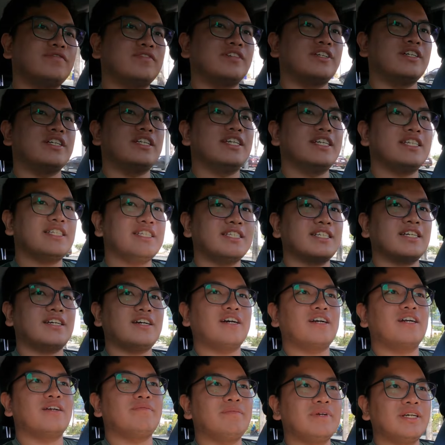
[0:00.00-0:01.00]
for this
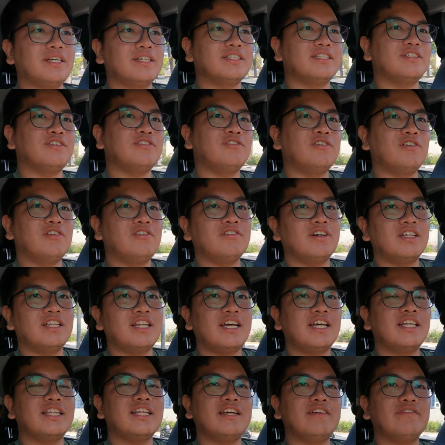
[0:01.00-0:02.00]
car because the old one
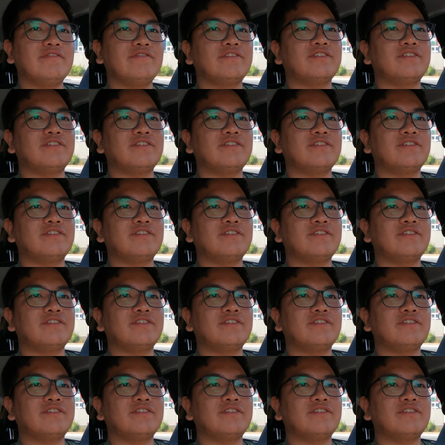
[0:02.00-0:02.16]
had a